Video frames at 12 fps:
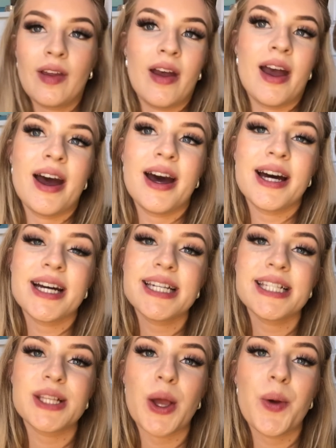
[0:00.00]
Hi,
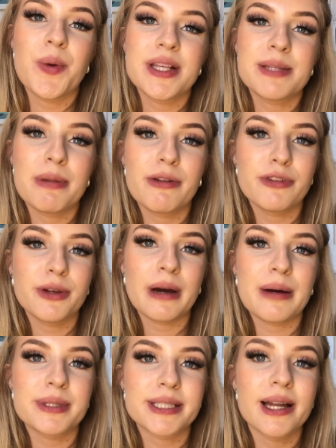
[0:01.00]
so it's been a few
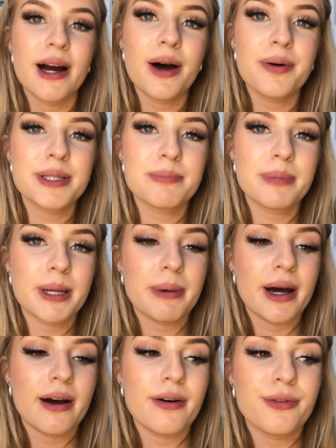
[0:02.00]
hours now. It's been
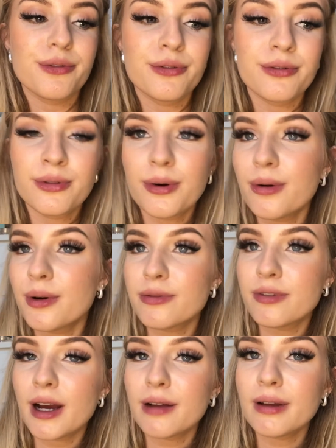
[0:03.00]
about 4 or
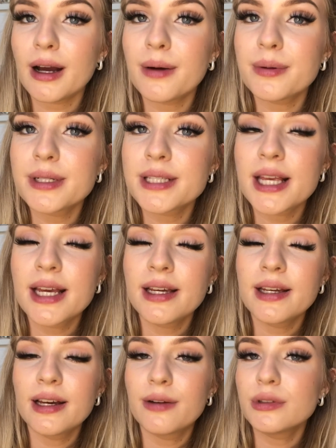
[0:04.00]
5 hours.
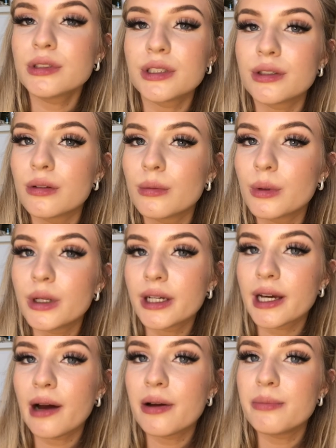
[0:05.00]
I've also done a
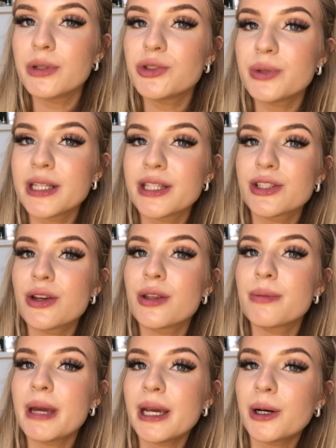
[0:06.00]
workout in between, so the
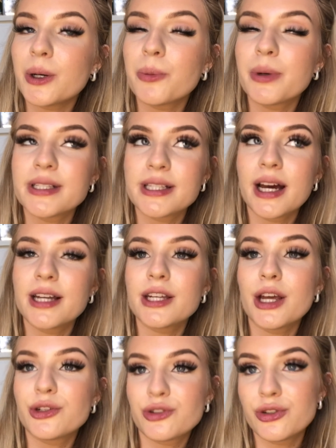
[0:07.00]
makeup has had a
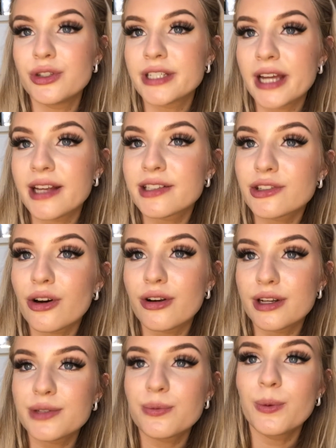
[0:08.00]
true test on
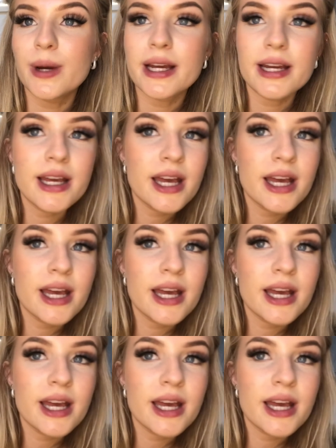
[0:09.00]
its wear.